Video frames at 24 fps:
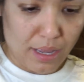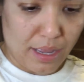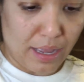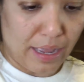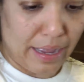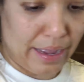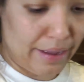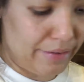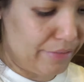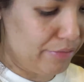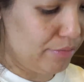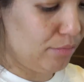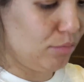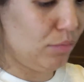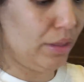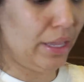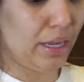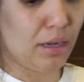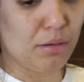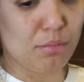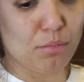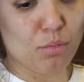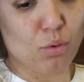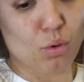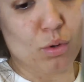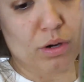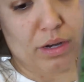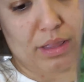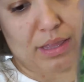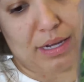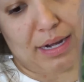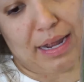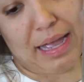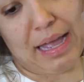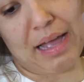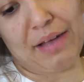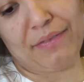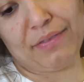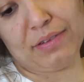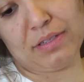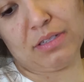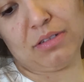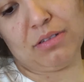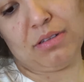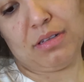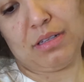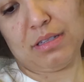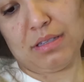Have like more than half,
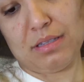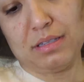as you can